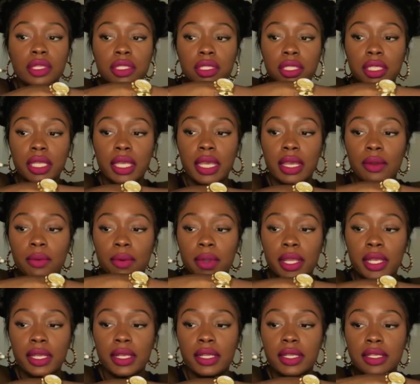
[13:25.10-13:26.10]
see how
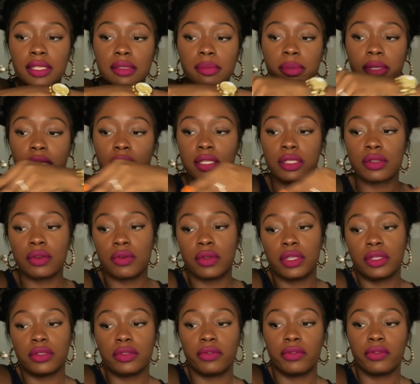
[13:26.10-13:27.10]
white it is? But it's
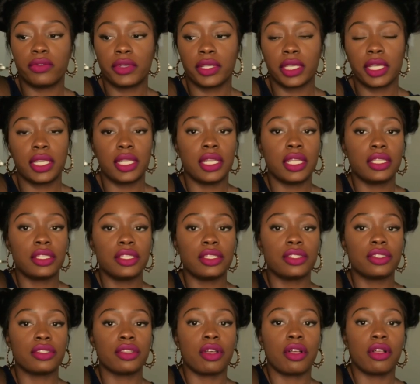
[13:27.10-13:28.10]
going to friggin'
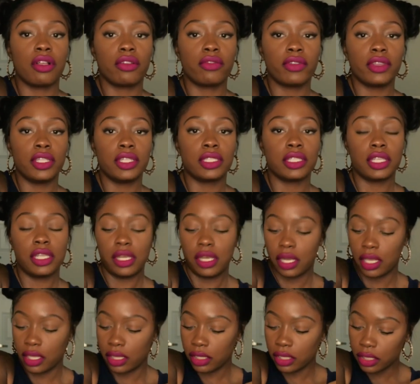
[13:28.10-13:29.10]
dissolve into
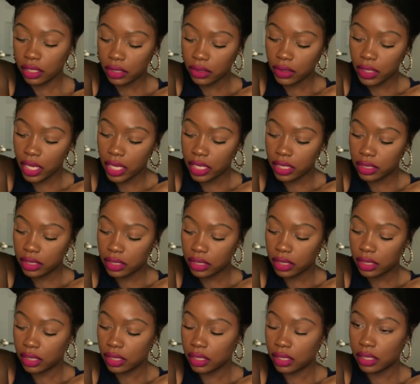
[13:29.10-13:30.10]
nothing, you guys.
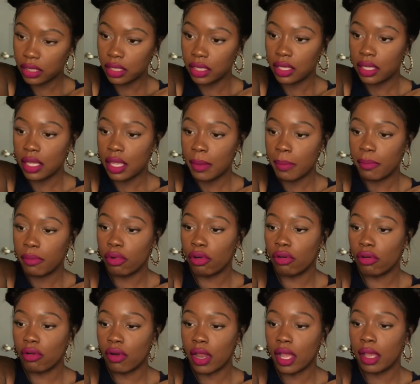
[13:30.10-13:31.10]

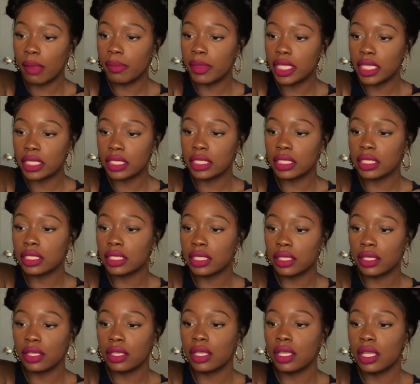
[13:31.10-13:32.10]
Promise.
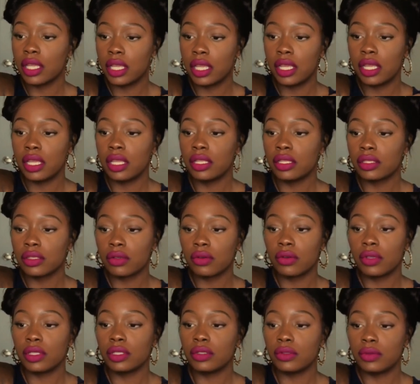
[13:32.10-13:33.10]
It's
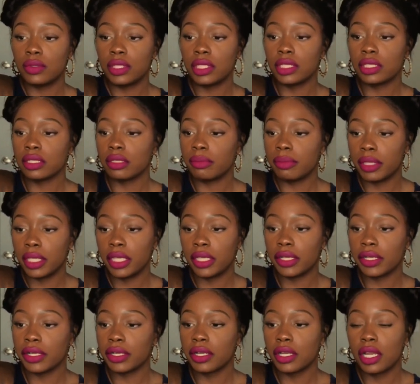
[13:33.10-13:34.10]
going to
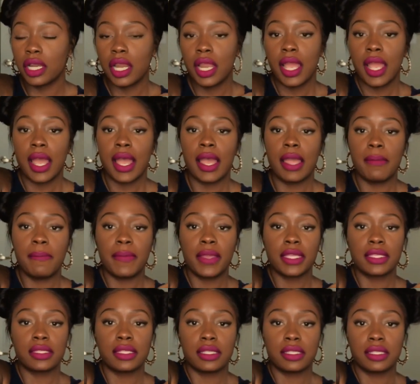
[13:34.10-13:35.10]
disappear. I've
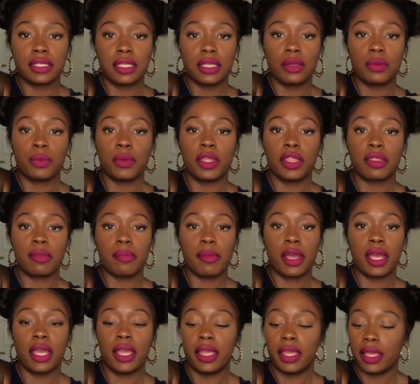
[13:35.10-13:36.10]
mixed this in with
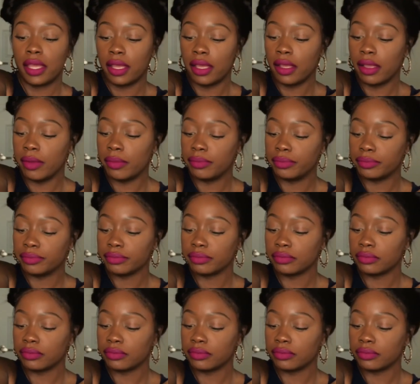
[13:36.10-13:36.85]
my um,